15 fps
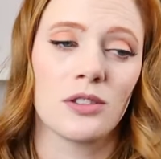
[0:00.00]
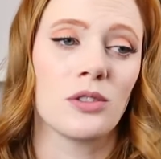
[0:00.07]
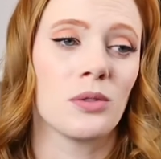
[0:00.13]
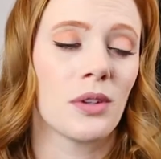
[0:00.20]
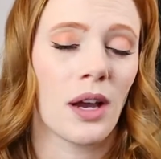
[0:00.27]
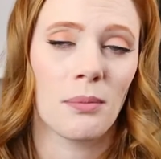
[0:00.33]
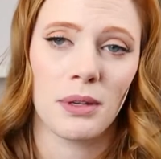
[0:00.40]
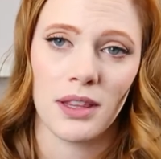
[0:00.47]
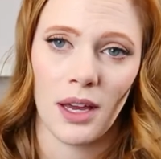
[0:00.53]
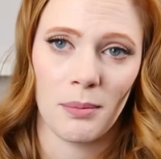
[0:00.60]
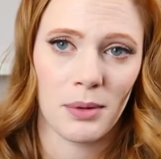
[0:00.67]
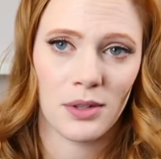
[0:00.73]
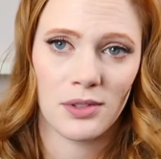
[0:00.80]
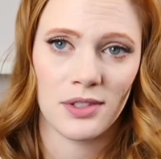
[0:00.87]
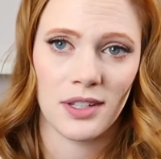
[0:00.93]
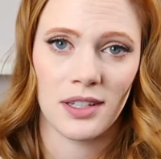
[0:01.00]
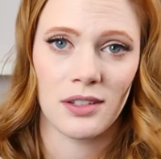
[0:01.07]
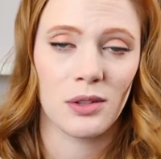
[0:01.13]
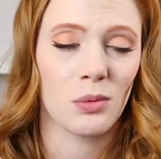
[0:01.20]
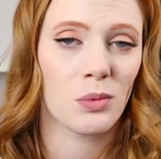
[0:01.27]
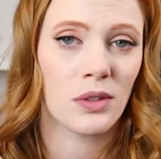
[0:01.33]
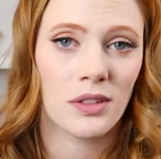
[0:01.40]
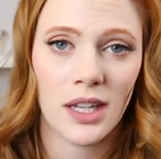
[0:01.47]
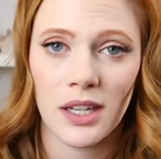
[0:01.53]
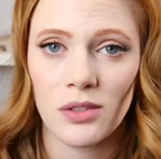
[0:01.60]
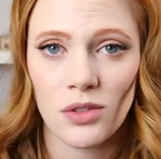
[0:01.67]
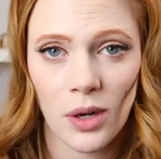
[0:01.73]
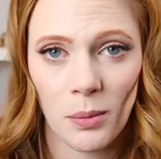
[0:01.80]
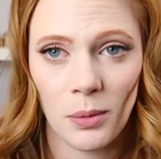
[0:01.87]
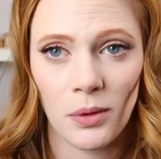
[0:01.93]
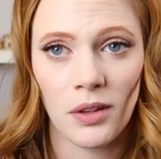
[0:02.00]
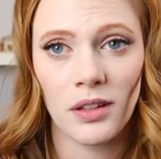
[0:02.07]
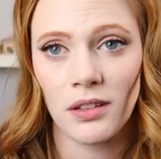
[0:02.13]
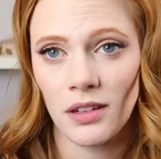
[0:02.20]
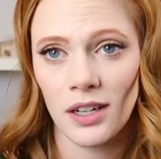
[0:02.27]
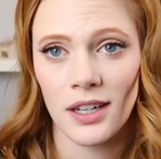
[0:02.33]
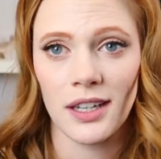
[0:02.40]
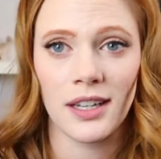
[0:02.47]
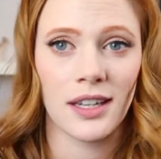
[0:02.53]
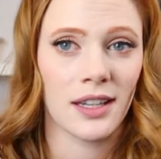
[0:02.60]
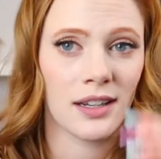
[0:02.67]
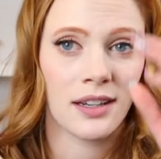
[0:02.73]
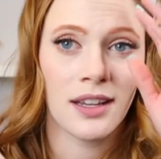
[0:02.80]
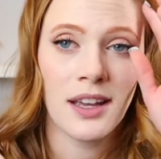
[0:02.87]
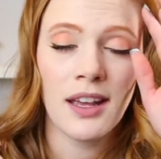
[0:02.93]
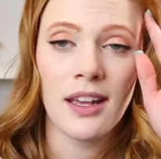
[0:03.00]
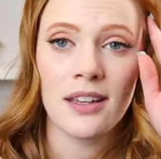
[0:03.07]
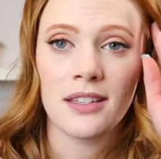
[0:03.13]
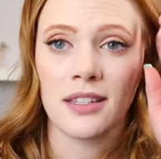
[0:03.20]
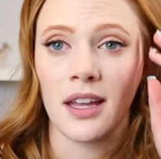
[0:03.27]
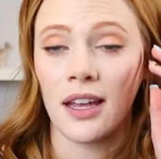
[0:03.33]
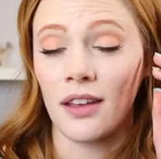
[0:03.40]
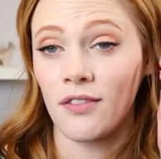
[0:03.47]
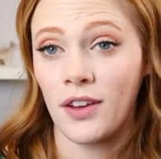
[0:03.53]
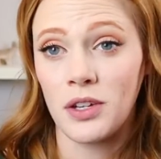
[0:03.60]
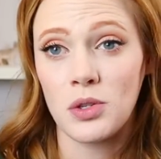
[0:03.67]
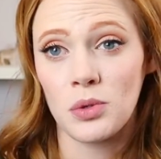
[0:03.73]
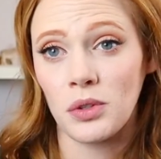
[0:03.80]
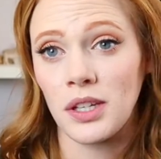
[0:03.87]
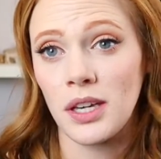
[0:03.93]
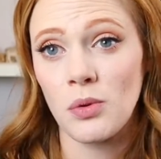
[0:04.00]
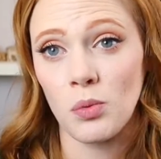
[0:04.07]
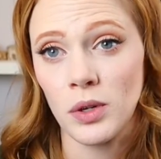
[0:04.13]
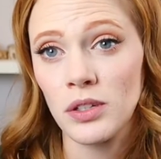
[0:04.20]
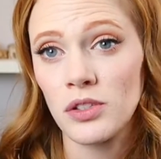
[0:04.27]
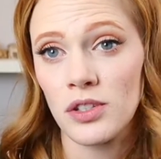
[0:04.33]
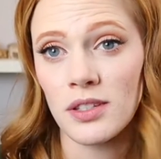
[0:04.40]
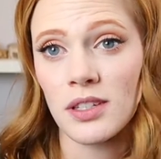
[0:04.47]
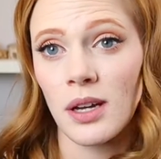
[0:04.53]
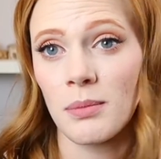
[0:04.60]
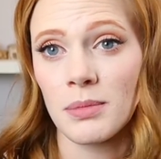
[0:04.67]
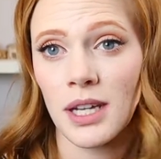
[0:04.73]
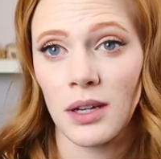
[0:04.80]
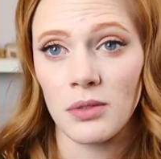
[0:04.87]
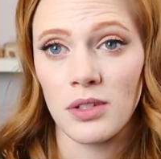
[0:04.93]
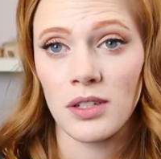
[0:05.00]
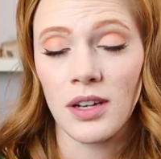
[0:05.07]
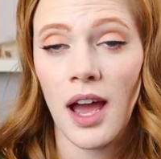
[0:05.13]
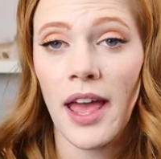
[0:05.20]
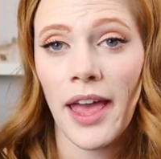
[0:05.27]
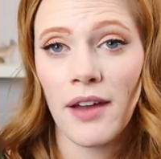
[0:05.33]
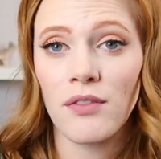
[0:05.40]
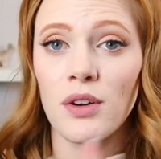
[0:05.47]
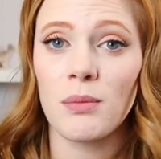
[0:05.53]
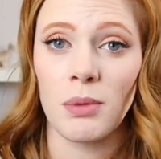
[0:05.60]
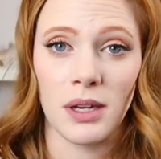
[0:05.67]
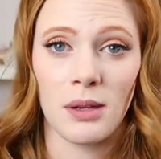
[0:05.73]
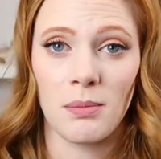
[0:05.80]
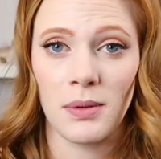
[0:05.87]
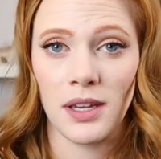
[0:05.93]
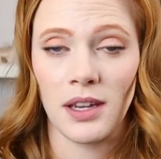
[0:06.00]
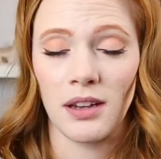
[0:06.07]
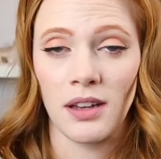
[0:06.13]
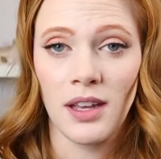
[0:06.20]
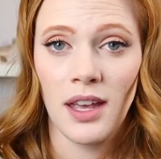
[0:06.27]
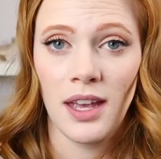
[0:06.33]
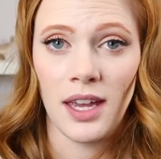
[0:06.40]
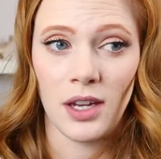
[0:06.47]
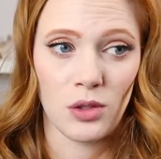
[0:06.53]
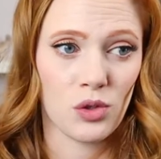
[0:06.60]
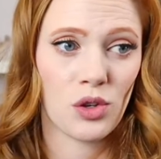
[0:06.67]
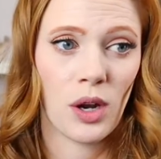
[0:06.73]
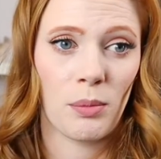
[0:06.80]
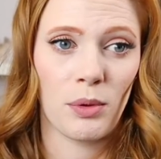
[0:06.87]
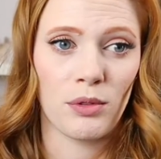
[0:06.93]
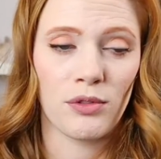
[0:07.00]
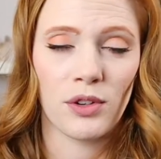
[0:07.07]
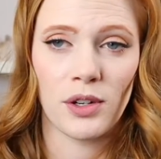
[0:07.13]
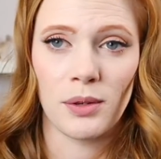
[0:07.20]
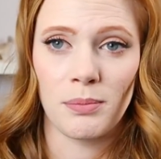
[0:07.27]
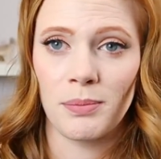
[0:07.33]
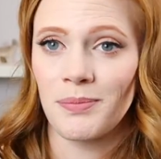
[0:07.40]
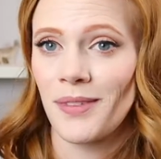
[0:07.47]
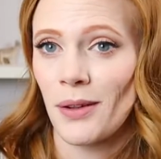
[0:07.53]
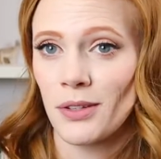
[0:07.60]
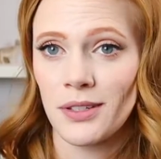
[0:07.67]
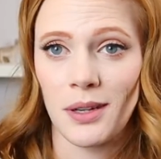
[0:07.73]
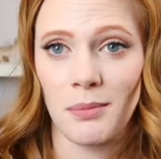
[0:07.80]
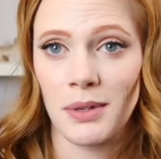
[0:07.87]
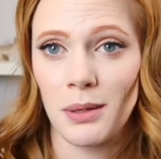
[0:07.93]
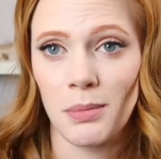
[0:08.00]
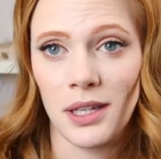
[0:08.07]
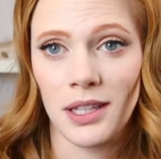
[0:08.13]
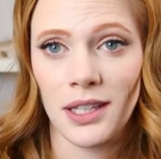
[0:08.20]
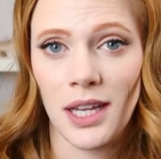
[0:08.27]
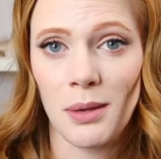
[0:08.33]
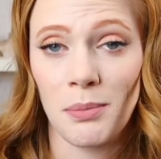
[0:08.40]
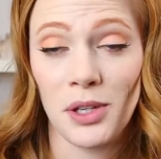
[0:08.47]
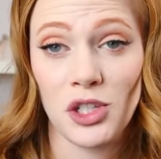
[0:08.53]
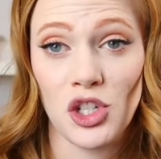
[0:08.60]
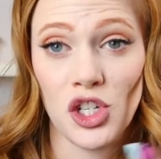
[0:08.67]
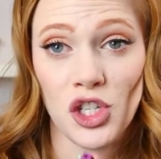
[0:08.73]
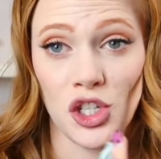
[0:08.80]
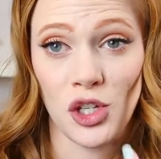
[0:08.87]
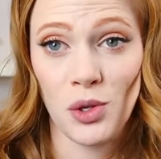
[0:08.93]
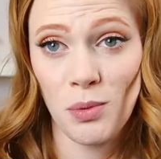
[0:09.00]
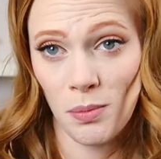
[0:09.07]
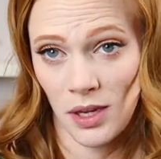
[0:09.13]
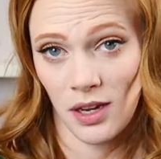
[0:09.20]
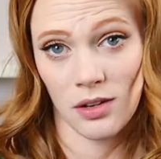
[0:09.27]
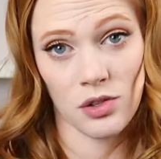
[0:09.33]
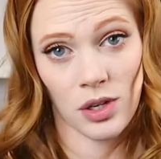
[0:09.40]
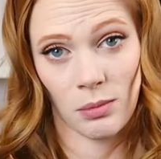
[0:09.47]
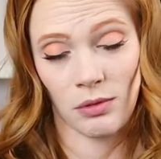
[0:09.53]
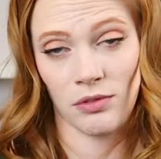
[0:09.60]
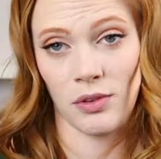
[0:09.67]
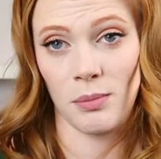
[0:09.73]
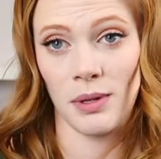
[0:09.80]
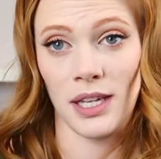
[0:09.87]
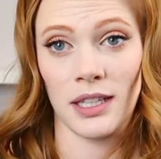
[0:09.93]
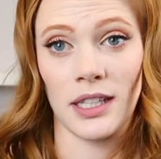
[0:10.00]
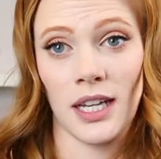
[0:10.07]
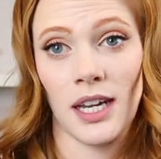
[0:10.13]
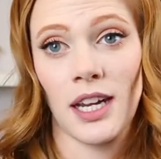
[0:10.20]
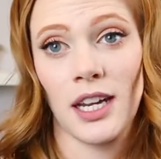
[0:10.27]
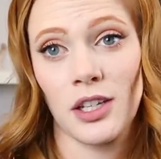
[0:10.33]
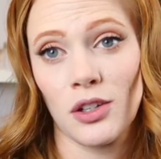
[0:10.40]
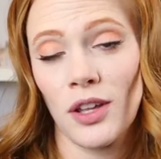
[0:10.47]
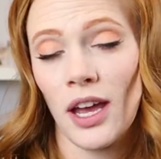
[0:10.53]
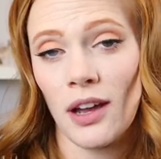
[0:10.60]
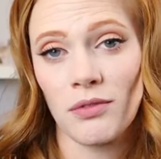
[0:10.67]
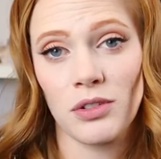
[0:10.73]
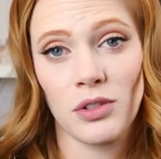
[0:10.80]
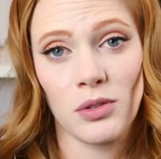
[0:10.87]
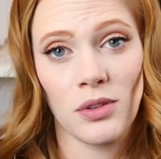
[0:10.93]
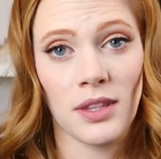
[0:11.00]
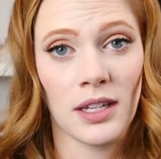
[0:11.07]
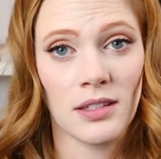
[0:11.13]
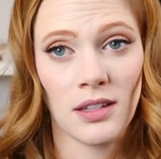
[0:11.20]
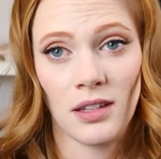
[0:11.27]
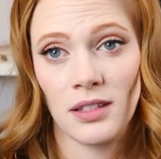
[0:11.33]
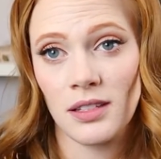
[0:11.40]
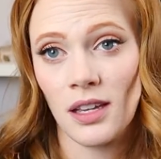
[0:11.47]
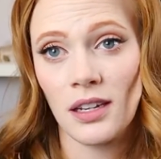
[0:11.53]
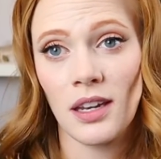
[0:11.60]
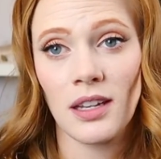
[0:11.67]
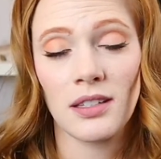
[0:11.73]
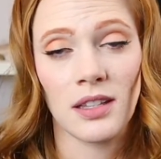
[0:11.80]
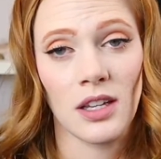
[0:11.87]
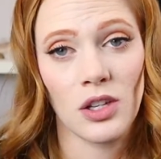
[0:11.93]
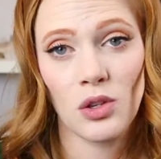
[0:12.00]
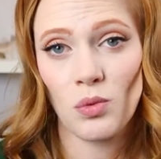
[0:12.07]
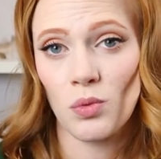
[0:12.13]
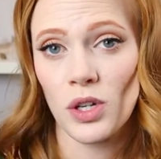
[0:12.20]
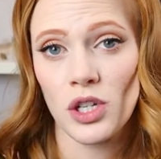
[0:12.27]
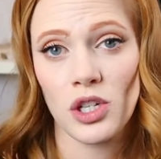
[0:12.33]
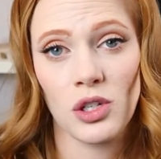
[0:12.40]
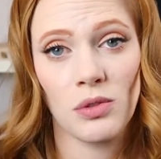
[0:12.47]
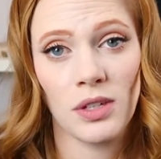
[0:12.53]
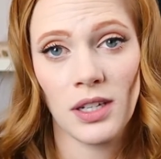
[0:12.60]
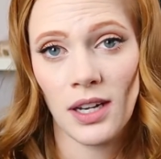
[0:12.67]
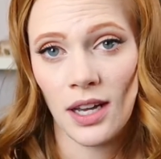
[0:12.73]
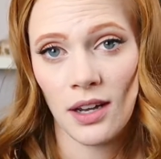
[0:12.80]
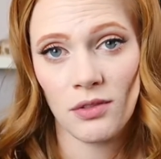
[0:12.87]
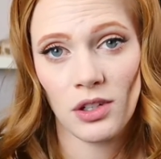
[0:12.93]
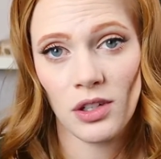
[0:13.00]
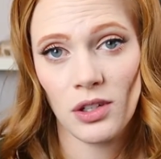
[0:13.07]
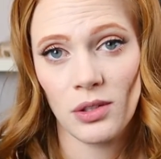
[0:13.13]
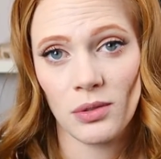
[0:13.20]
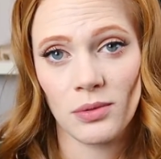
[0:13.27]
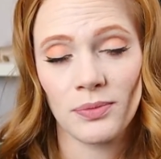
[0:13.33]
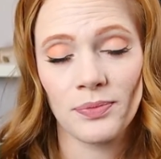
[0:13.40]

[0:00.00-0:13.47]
Do not be that person. You will get in trouble a lot, and so eventually it will just come down to not everybody being in trouble for somebody being late, but just you being in trouble for being late, and you'll have to do things on Sundays that you wish you didn't have to do.